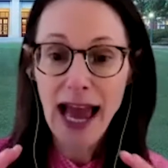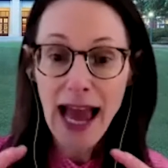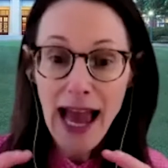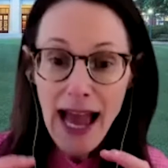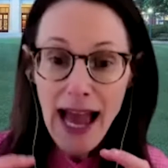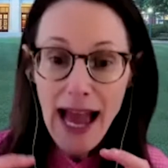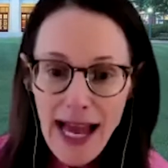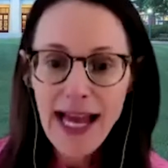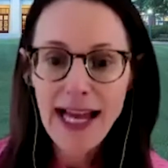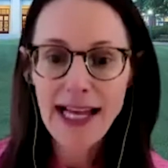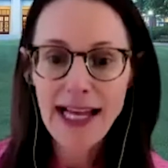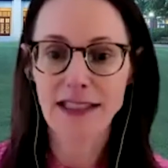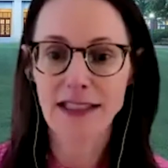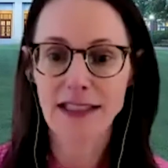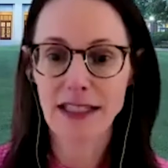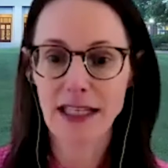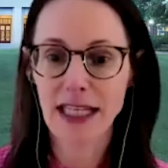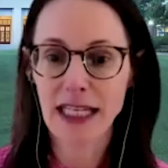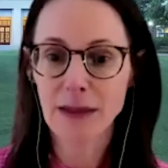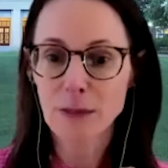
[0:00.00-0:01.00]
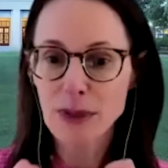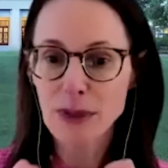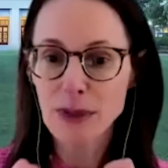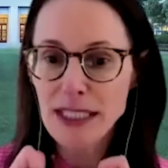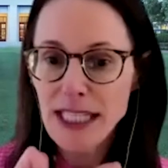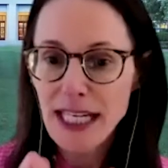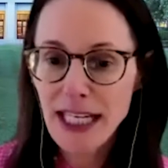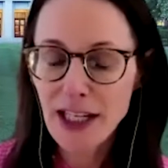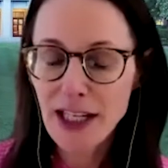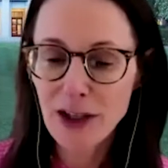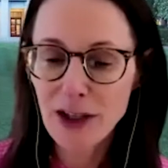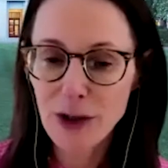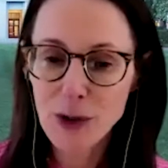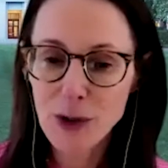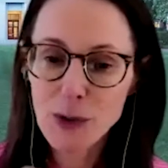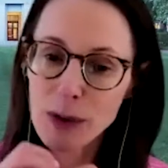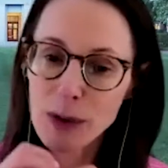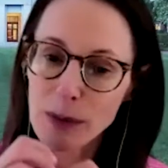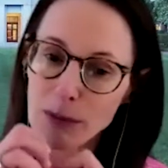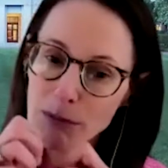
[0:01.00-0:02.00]
And in particular,
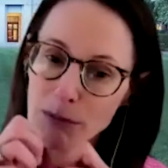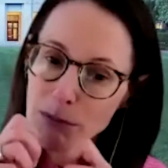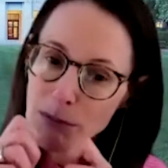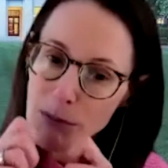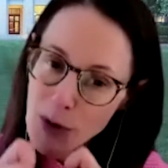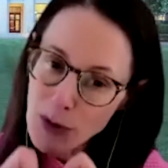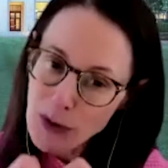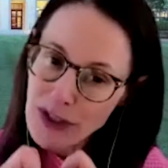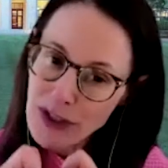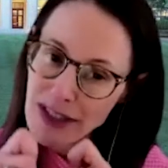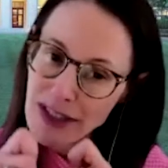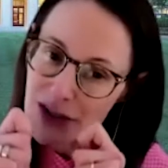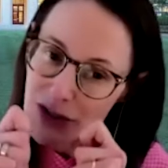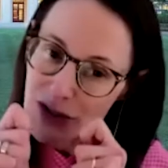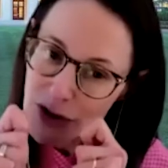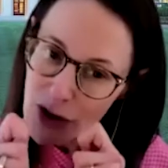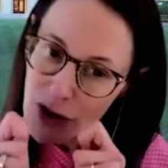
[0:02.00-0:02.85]
who it most is